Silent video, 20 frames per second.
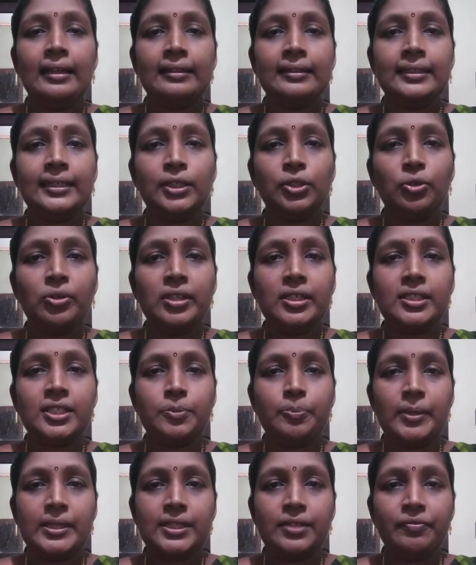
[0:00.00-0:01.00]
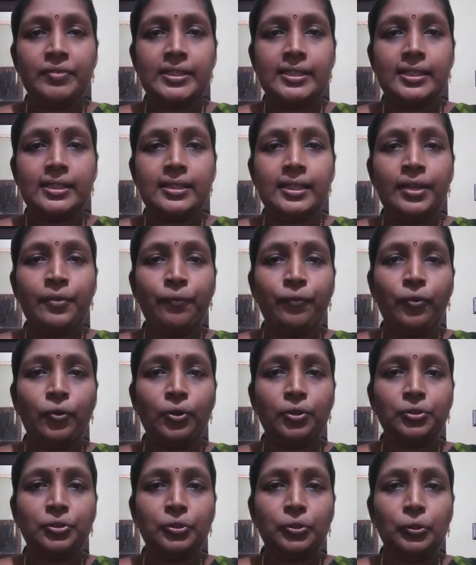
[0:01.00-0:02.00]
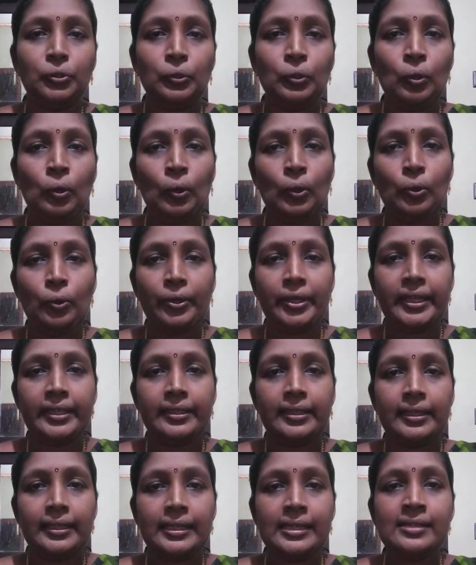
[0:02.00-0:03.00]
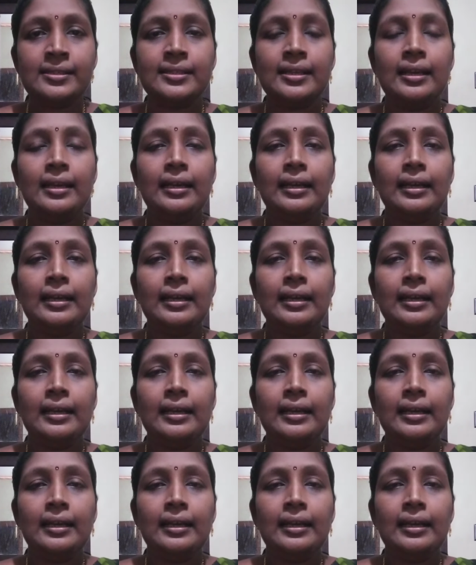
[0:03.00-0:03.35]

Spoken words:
third one is specificity, fourth goal orientedness,